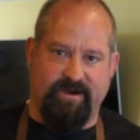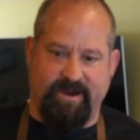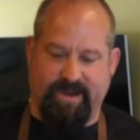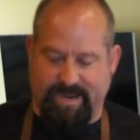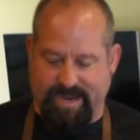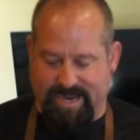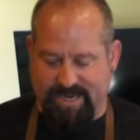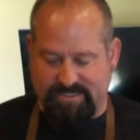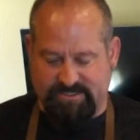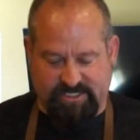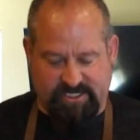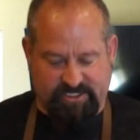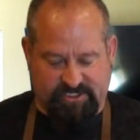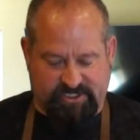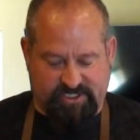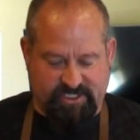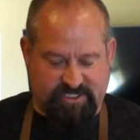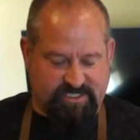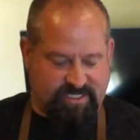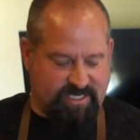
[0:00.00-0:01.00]
you guys, is
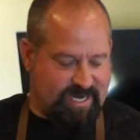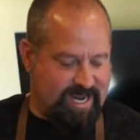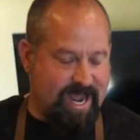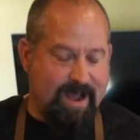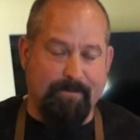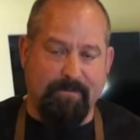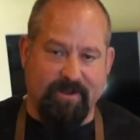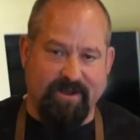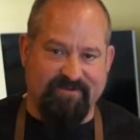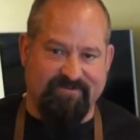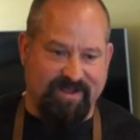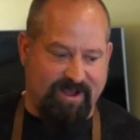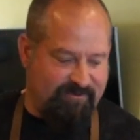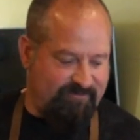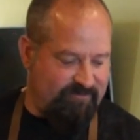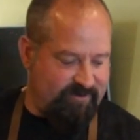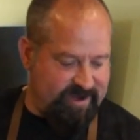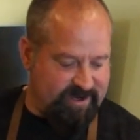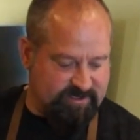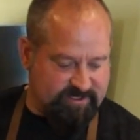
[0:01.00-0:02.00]
just a cup of
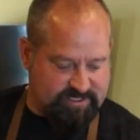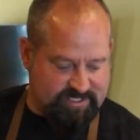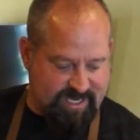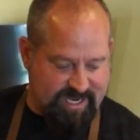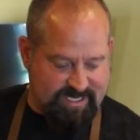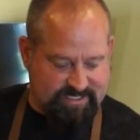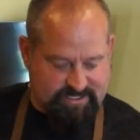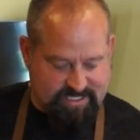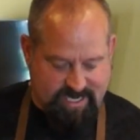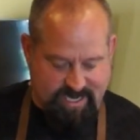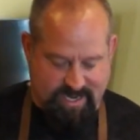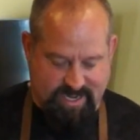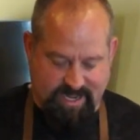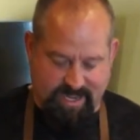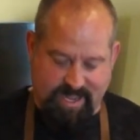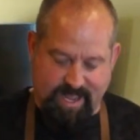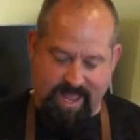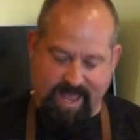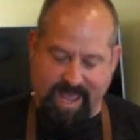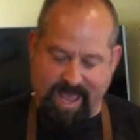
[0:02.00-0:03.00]
Alfredo sauce,
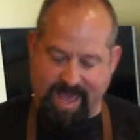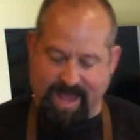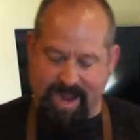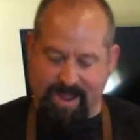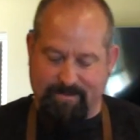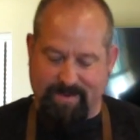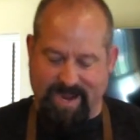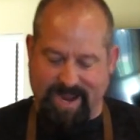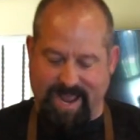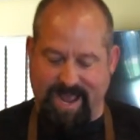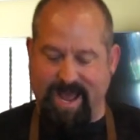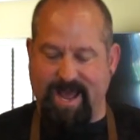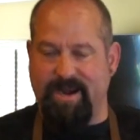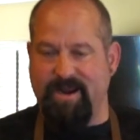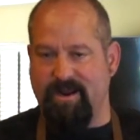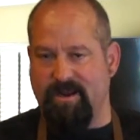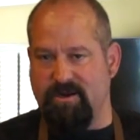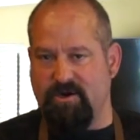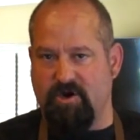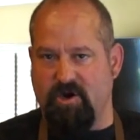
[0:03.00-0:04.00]
and I'm going to
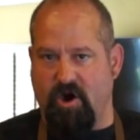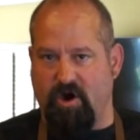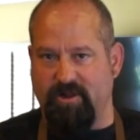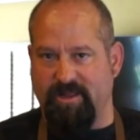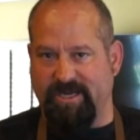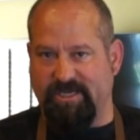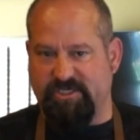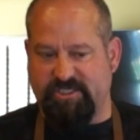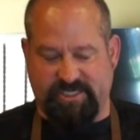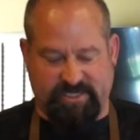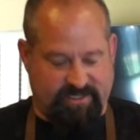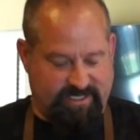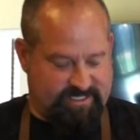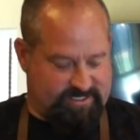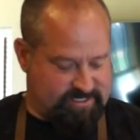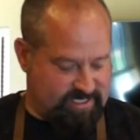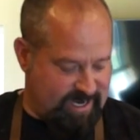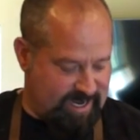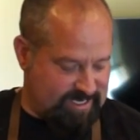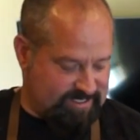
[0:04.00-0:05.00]
add garlic chili
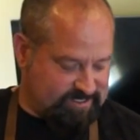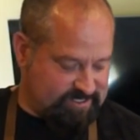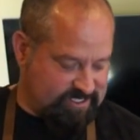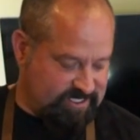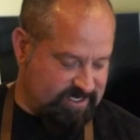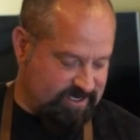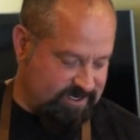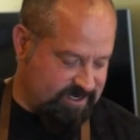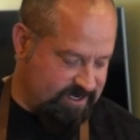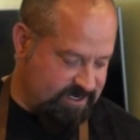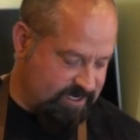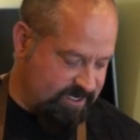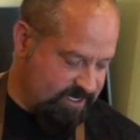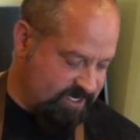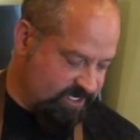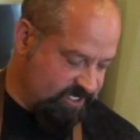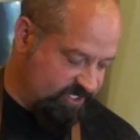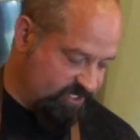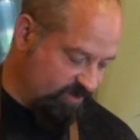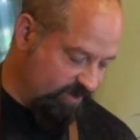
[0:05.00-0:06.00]
sauce
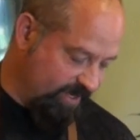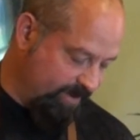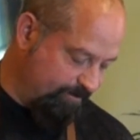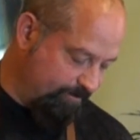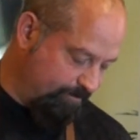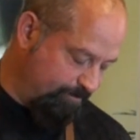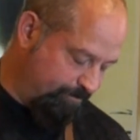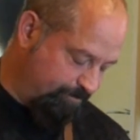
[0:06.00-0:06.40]
to it.